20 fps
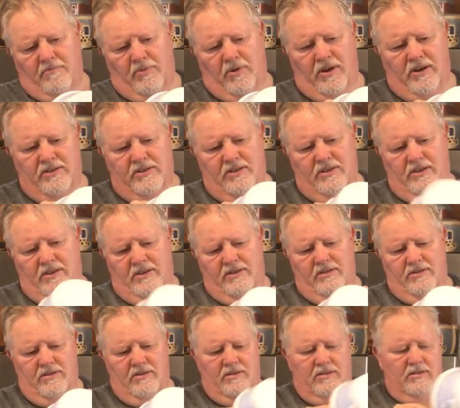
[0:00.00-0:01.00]

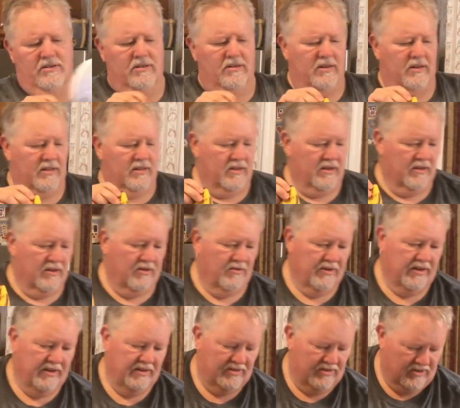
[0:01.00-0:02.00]
processed, cut the
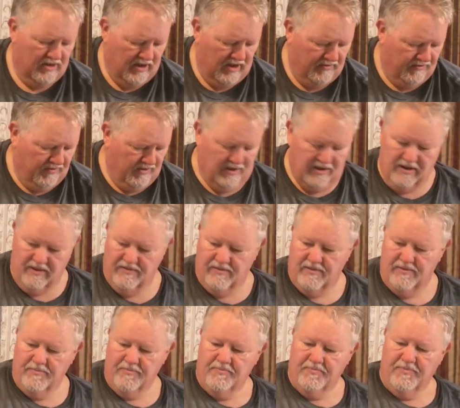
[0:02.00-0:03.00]
greens off of.
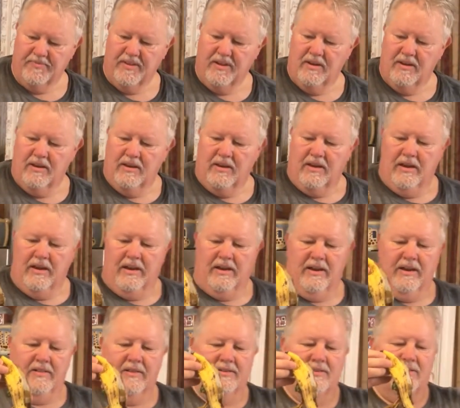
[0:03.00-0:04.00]

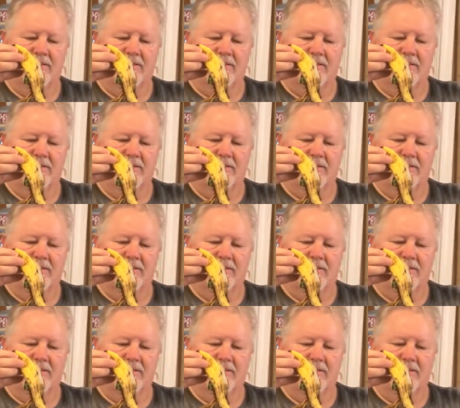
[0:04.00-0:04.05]
Any of